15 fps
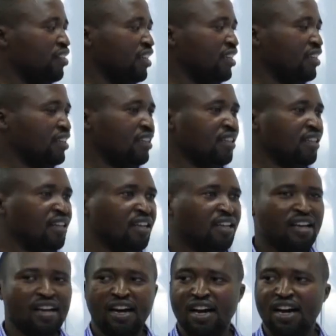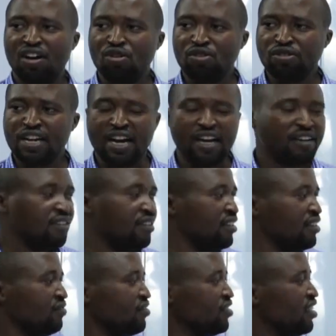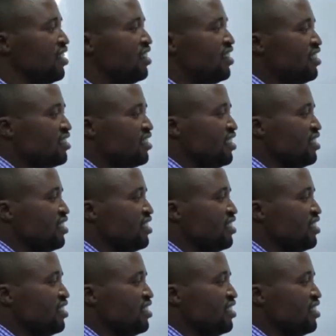the order, this